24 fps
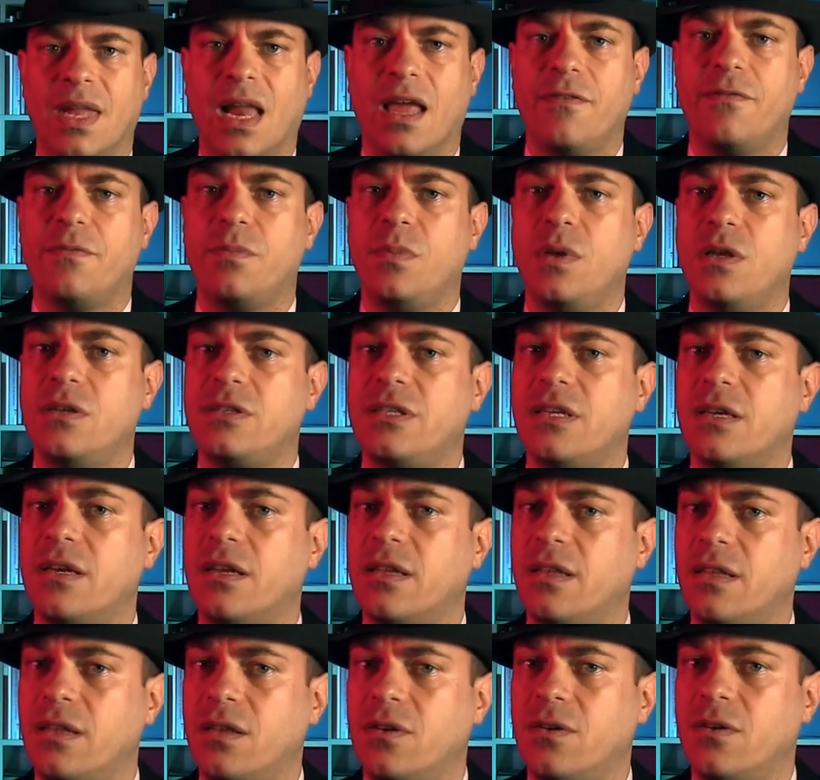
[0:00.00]
If music
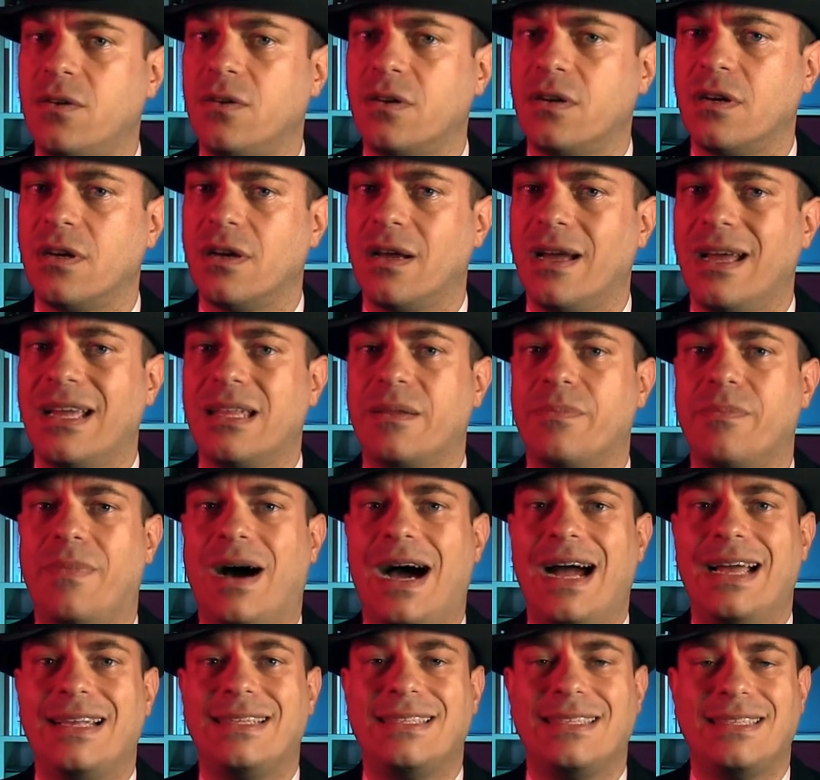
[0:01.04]
could talk, it
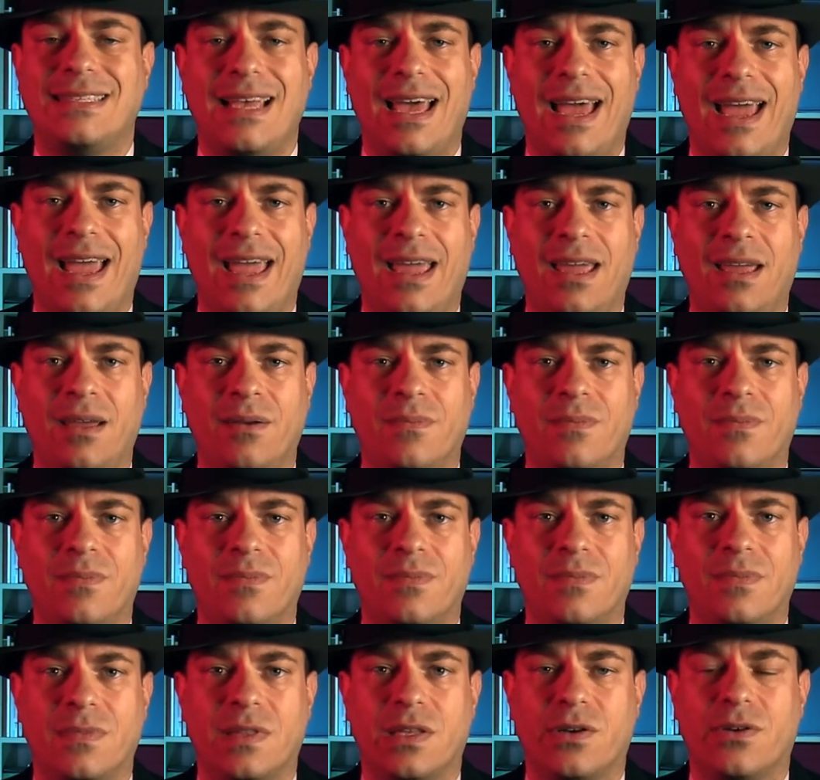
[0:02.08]
might say,
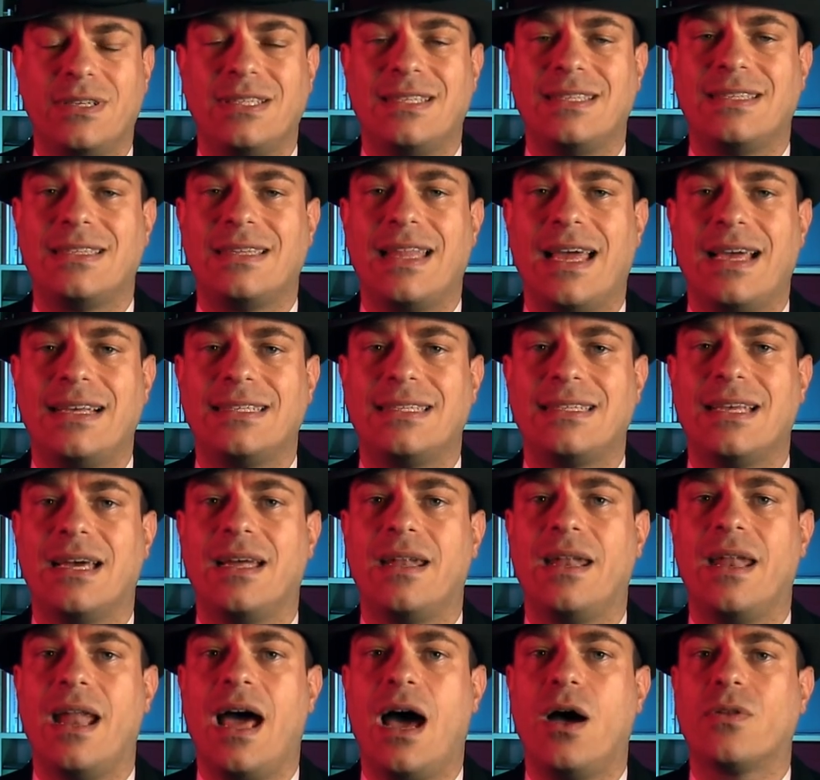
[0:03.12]
Tristeza
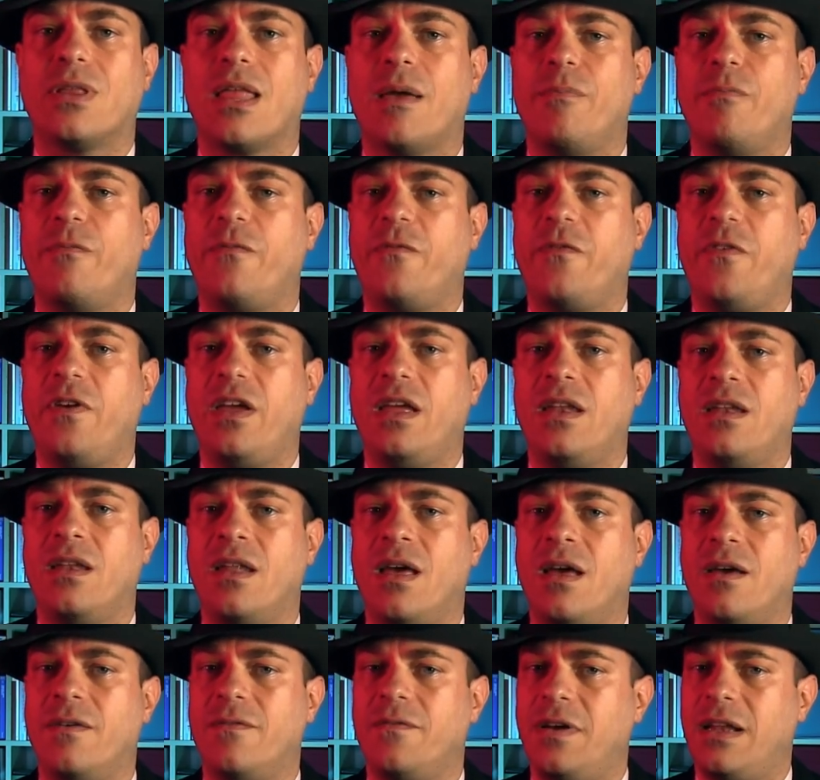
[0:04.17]
não tem fim,
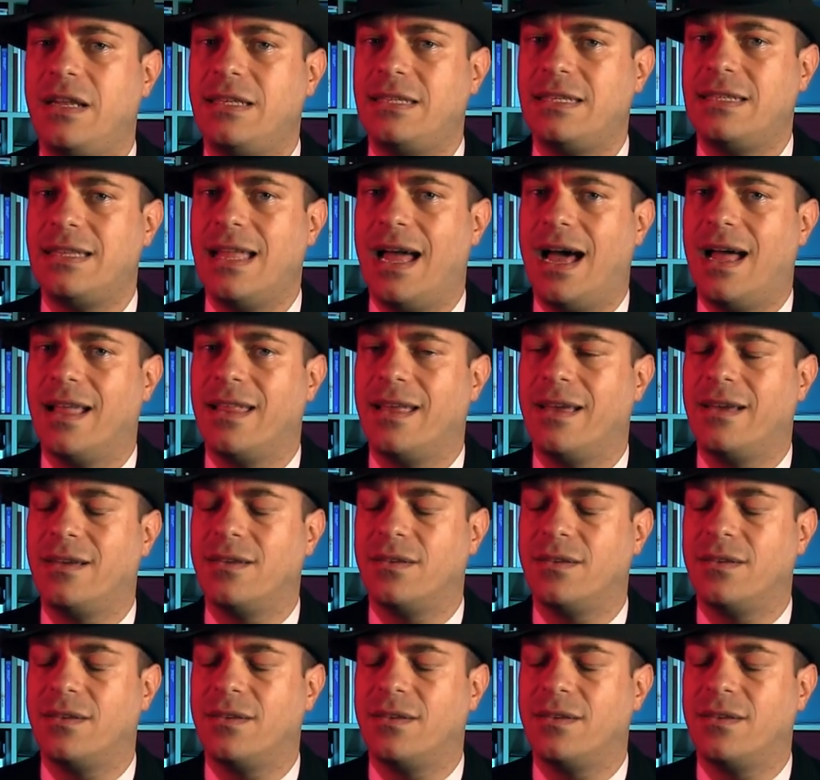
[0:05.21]
felicidade